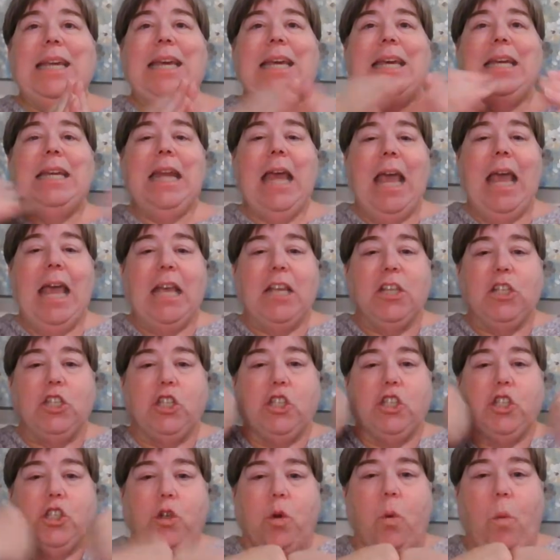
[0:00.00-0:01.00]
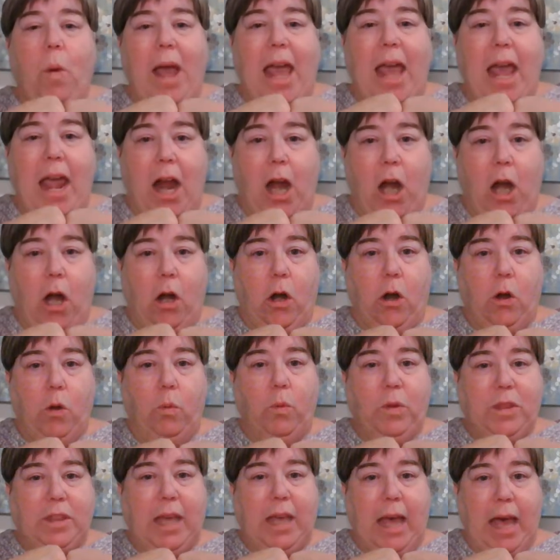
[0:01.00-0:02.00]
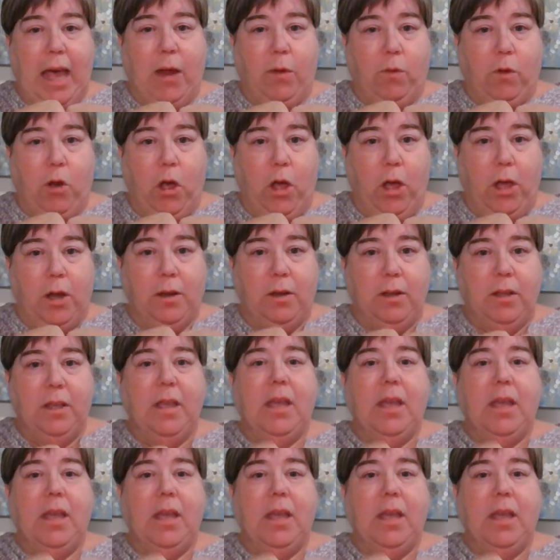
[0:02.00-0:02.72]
in a square with Chiron.